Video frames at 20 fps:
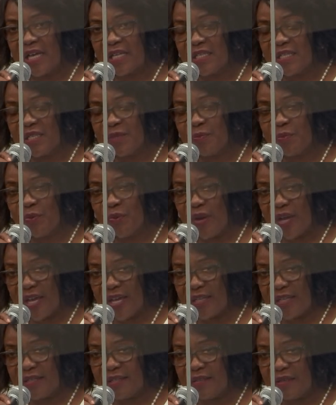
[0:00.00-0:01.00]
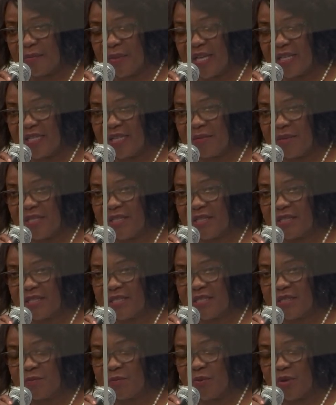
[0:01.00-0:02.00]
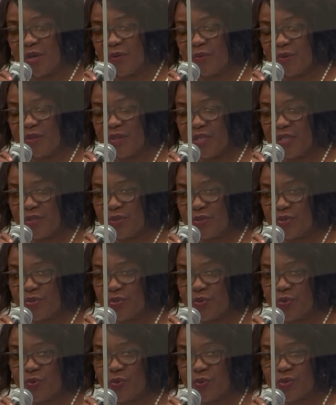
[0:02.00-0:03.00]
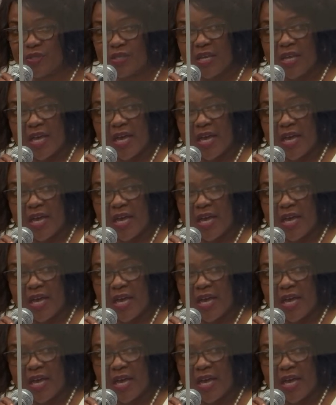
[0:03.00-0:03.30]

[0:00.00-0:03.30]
spread, the pandemic doesn't spread within the schools.